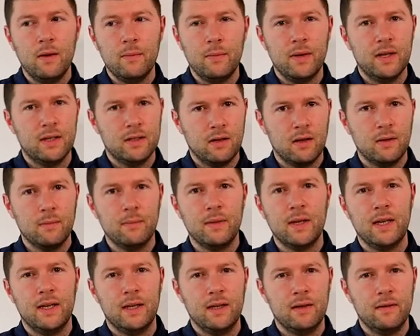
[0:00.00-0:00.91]
but he's like
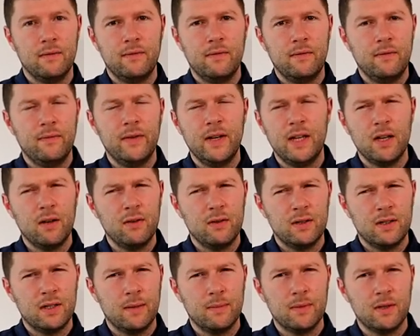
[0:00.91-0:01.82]
me,
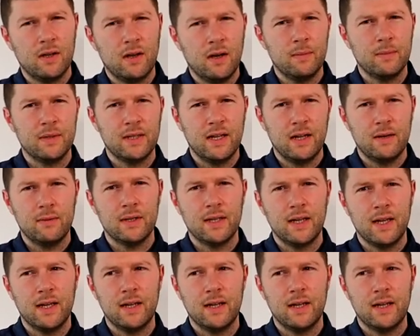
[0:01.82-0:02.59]
videos sometimes now and